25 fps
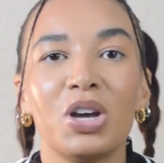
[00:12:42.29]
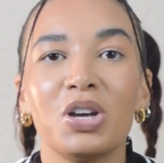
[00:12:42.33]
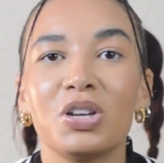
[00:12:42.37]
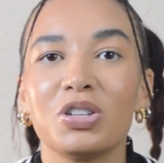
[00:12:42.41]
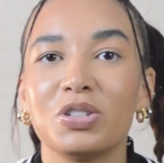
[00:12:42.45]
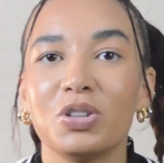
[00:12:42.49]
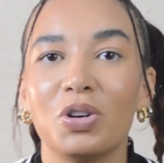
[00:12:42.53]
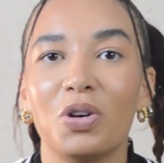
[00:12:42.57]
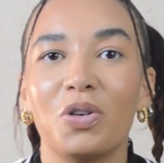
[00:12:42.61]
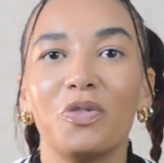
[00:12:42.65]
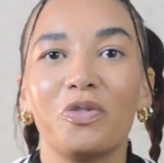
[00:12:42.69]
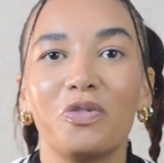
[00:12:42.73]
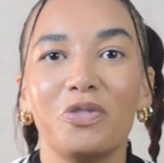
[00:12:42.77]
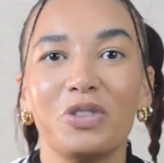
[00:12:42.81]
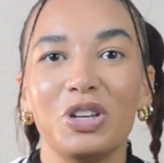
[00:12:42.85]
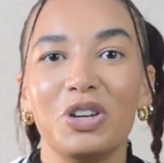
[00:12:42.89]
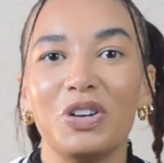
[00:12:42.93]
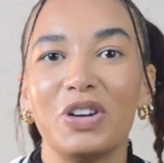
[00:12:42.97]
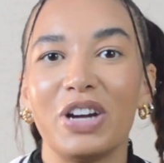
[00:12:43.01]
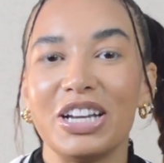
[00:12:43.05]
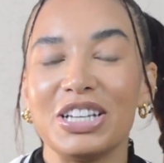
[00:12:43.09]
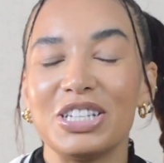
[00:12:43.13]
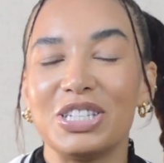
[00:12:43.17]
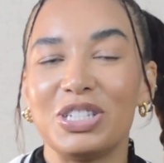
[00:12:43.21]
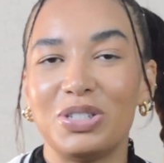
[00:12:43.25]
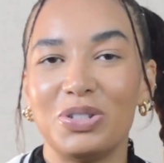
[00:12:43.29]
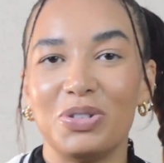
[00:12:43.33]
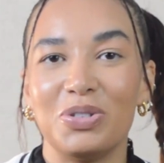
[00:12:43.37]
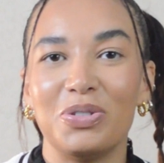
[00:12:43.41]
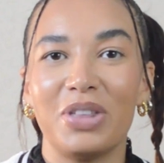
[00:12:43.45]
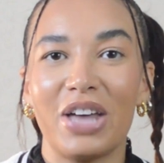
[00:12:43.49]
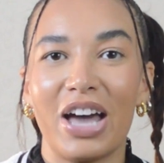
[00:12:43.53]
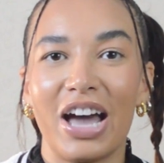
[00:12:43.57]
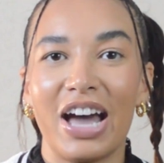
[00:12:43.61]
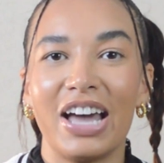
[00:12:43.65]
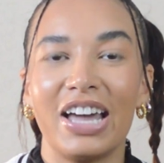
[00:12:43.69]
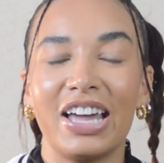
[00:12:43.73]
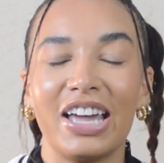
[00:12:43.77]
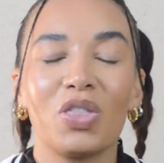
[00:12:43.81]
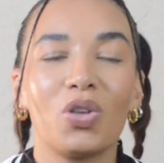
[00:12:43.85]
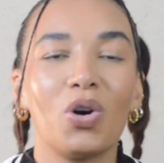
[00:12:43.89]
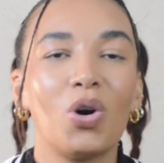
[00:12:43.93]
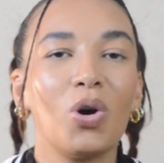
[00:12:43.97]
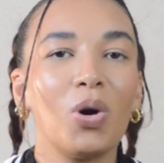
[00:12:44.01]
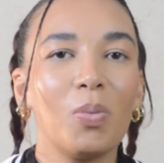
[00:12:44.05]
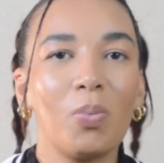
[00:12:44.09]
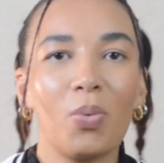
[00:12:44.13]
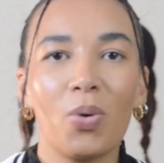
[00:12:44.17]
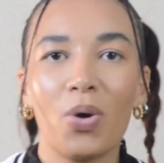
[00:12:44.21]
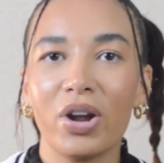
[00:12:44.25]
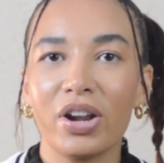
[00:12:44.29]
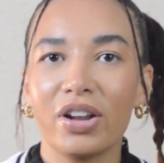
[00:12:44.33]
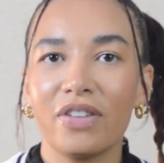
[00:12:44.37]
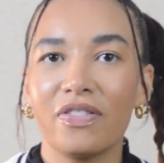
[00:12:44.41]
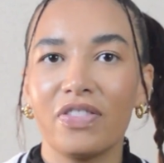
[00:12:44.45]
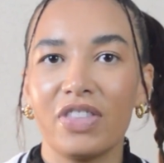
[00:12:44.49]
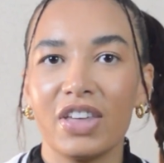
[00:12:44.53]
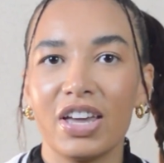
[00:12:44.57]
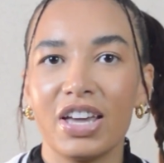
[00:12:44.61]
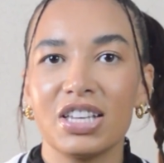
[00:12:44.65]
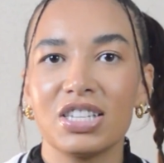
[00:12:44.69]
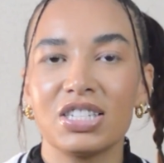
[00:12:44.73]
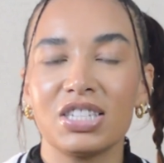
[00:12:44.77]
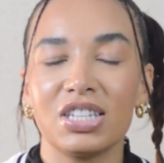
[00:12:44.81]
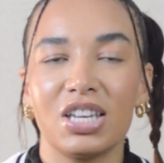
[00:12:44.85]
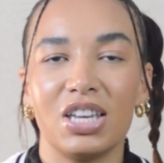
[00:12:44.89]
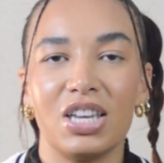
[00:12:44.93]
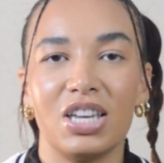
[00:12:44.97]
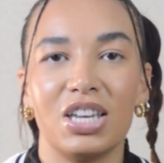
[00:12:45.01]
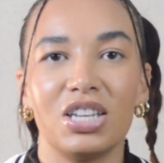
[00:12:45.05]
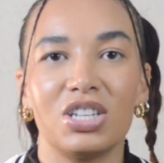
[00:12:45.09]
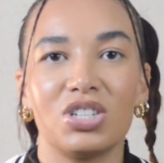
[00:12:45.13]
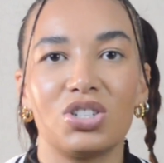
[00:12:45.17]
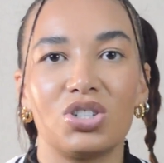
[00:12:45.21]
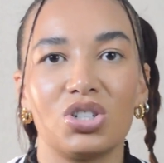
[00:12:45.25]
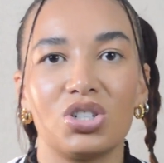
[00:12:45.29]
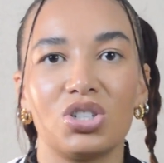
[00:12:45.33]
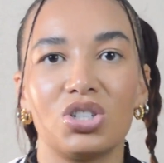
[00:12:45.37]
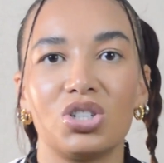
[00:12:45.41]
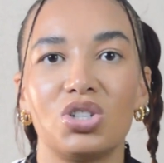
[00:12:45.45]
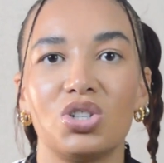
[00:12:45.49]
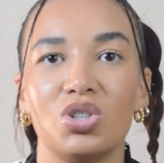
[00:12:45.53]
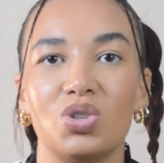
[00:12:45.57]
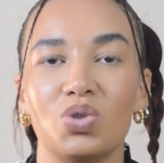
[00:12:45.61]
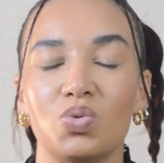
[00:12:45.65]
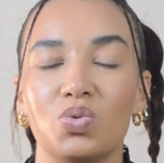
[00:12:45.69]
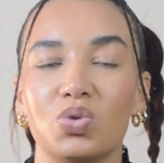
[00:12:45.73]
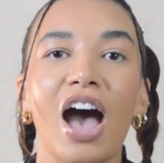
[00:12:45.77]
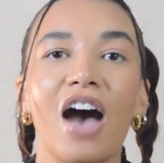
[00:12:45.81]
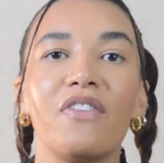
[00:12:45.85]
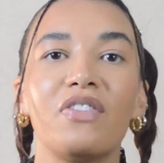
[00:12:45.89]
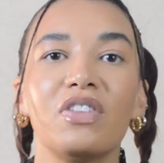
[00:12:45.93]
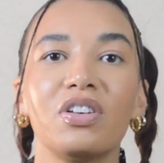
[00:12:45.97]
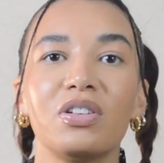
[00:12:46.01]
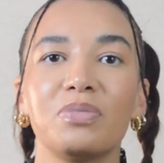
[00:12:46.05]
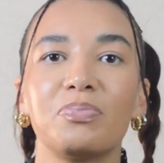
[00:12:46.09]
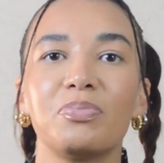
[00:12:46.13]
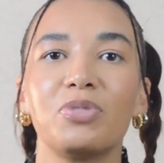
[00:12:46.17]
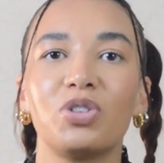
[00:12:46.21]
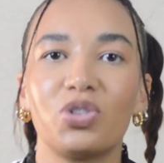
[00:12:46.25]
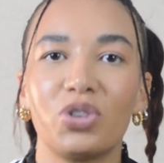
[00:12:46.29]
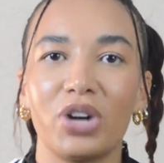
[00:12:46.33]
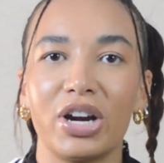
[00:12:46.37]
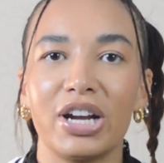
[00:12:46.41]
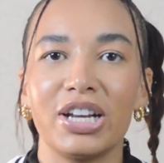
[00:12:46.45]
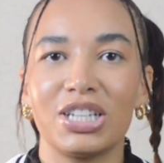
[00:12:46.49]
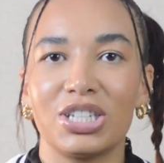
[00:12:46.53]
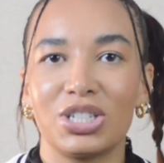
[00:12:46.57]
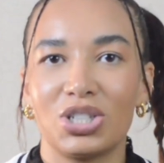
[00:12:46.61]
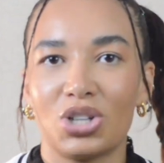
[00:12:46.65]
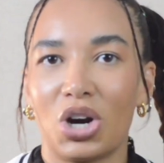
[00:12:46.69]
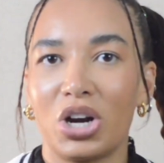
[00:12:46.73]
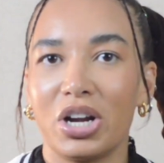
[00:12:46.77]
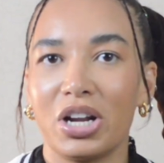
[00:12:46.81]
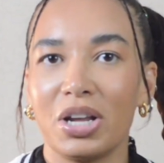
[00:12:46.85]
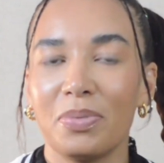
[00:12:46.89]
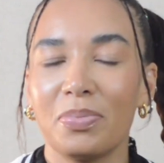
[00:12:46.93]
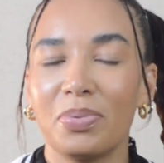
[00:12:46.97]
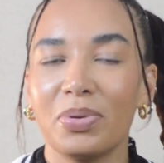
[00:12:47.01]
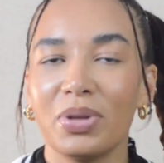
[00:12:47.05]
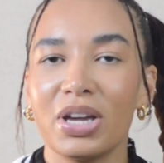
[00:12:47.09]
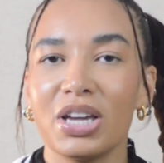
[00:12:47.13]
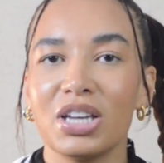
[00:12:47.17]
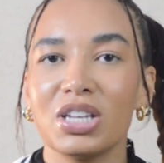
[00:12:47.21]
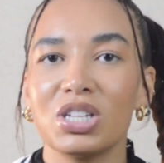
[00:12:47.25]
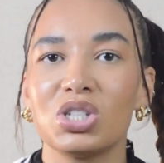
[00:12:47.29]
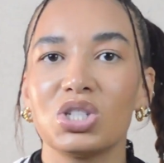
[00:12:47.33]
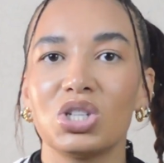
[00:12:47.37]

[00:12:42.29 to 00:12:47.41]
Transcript: So hopefully you guys do that. The whole point of this is just to have a great starting place.